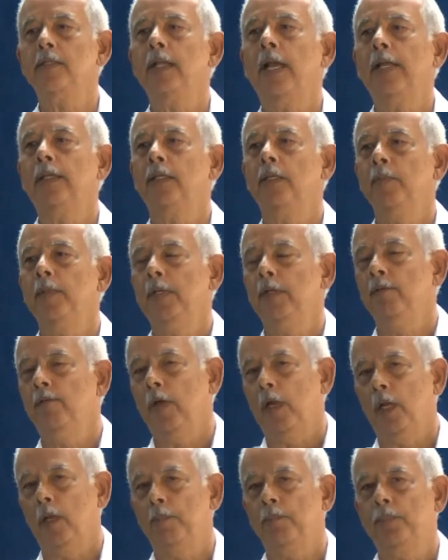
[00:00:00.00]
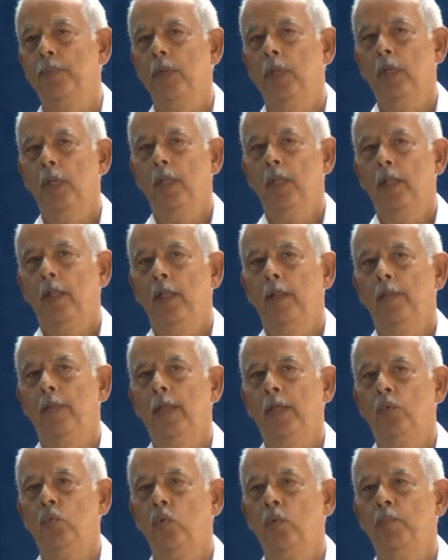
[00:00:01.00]
had to be developed
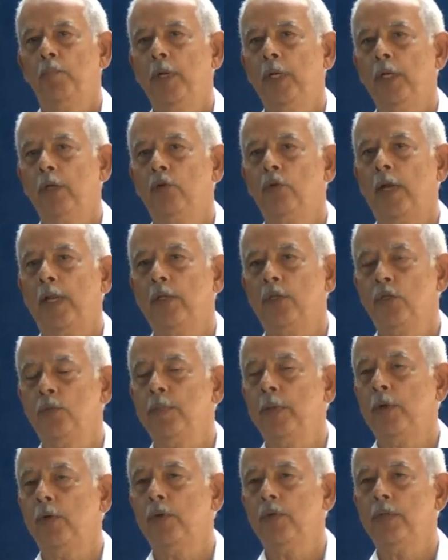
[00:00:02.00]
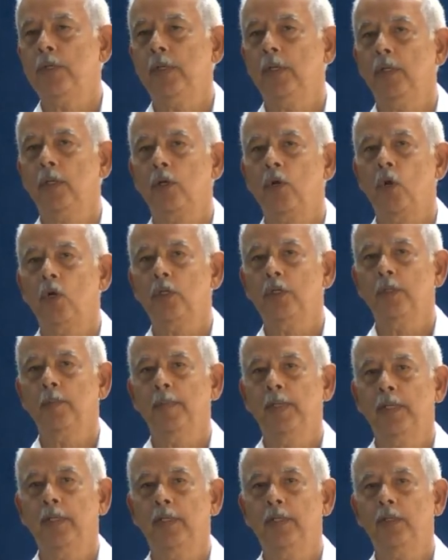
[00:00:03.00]
that would bring transparency and
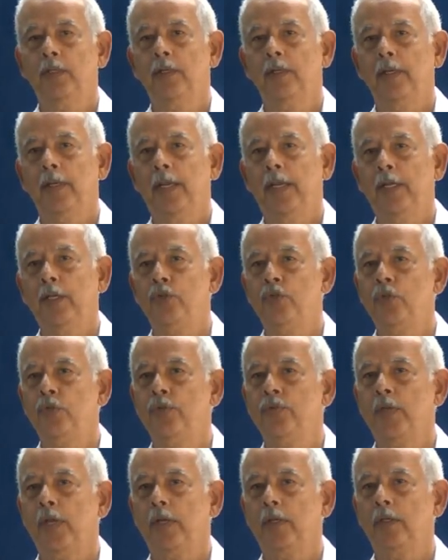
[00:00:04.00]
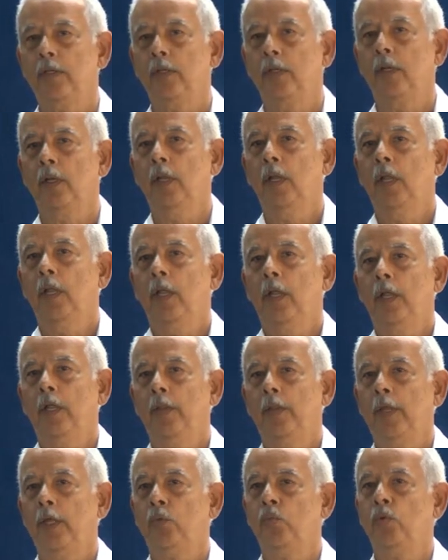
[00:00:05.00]
accountability to the energy sector
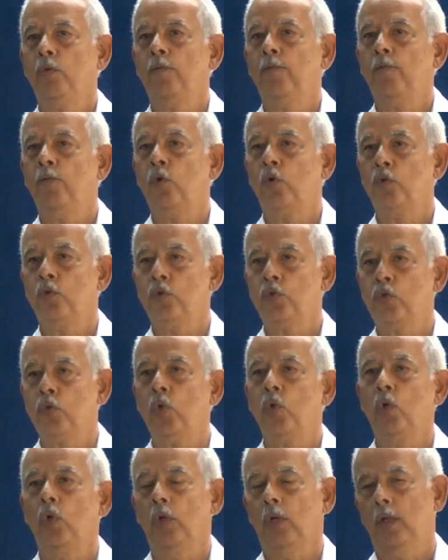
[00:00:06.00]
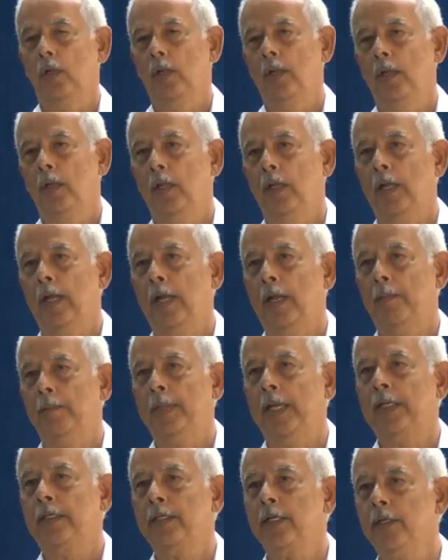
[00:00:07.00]
that would forestall
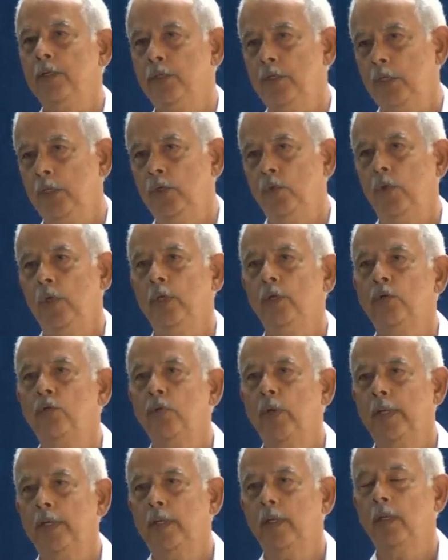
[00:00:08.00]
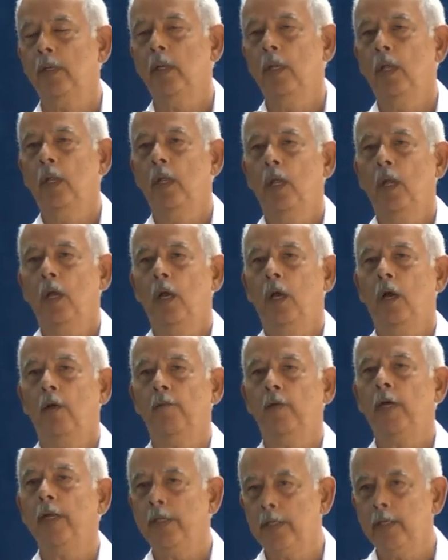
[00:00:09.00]
that continuing trend
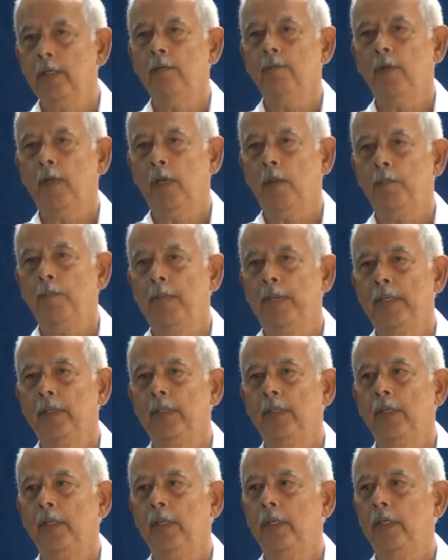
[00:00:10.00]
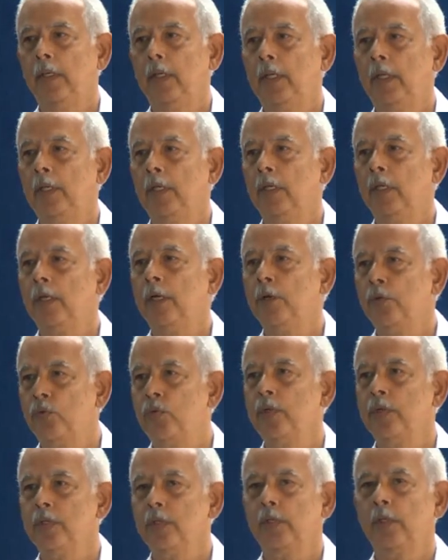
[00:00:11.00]
of underdevelopment in
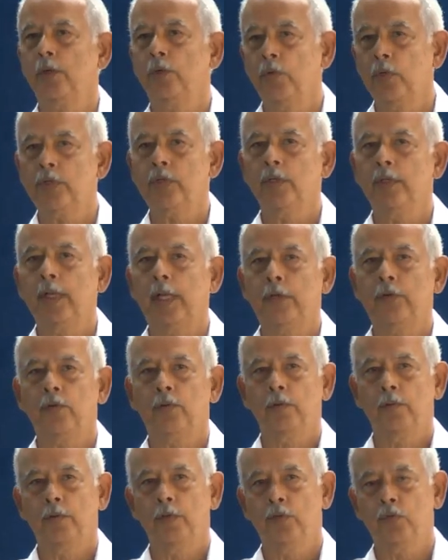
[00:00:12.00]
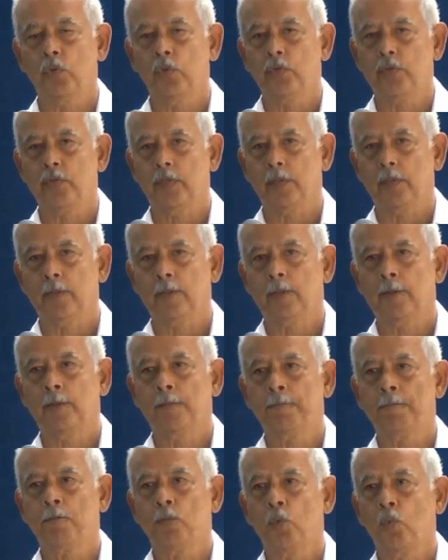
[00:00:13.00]
countries that are rich in natural resources,
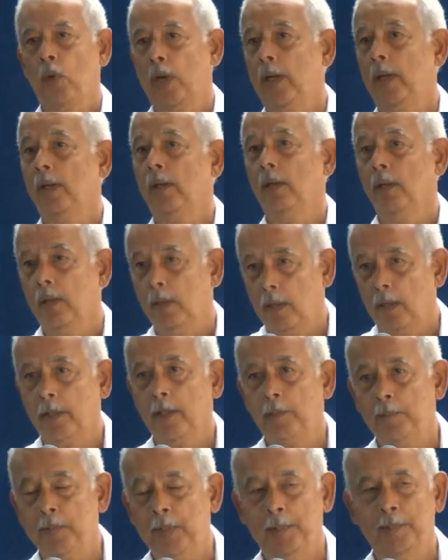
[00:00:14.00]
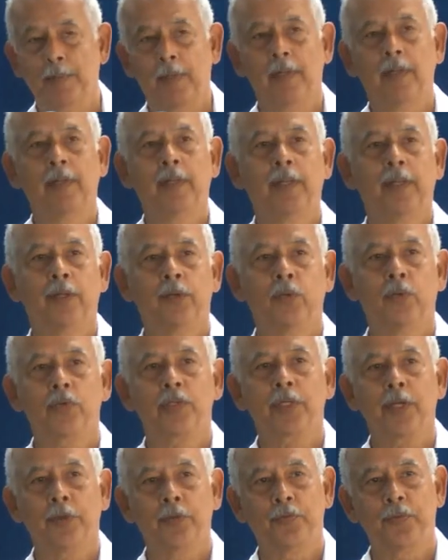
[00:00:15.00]
while other people in
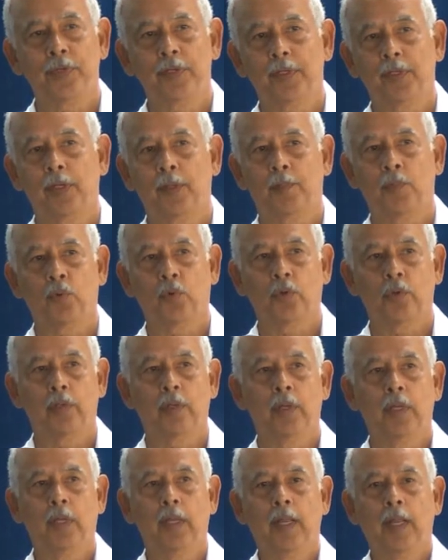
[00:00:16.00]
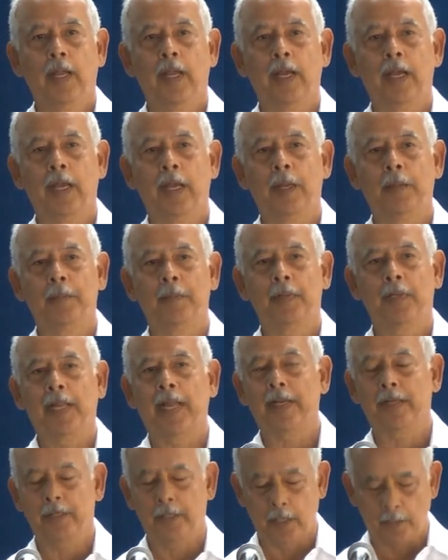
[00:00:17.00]
those countries and abroad
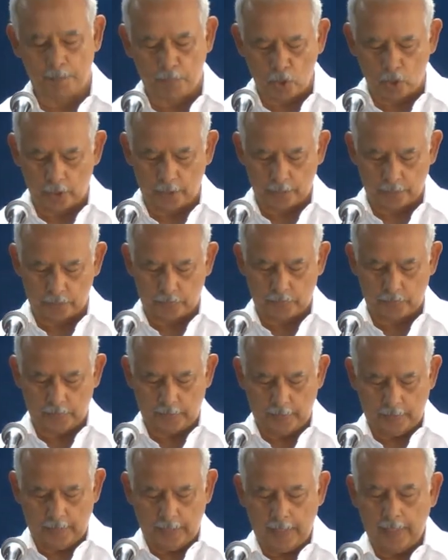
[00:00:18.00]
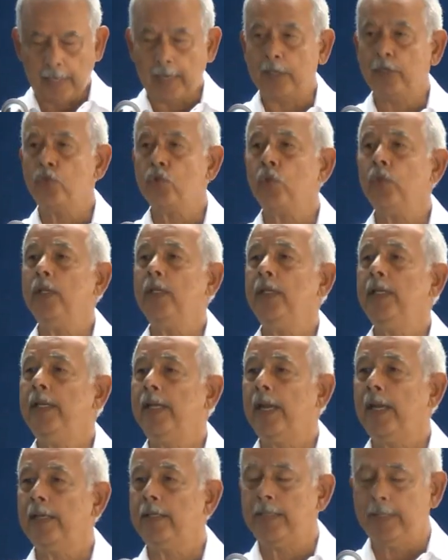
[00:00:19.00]
line their pockets. And so the
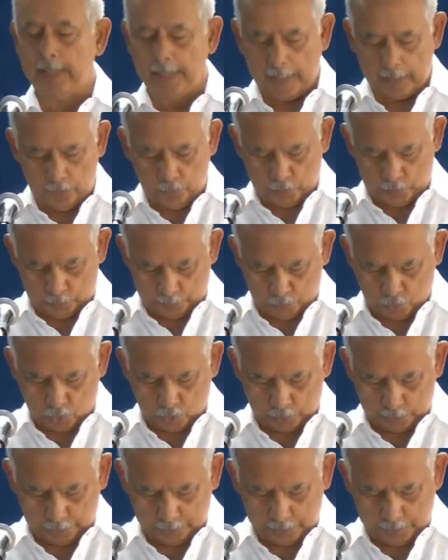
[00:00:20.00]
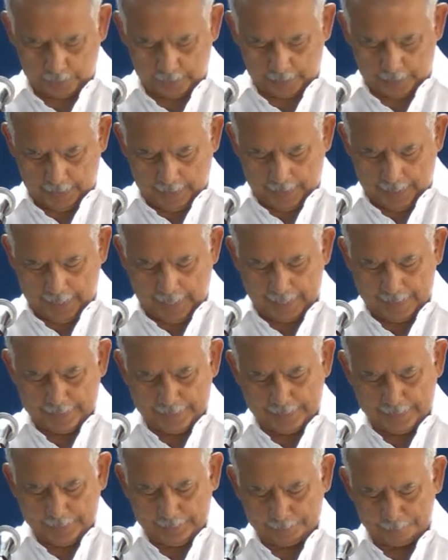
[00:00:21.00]
EITI was born,
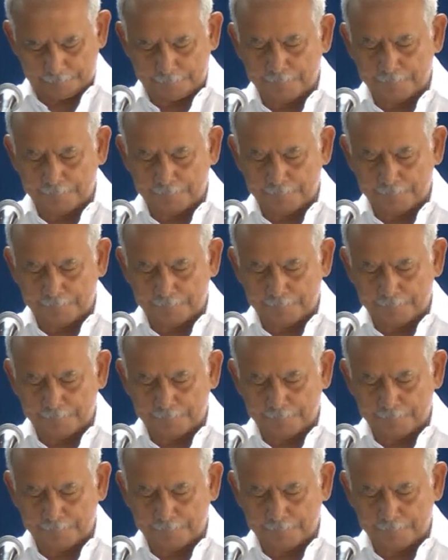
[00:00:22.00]
and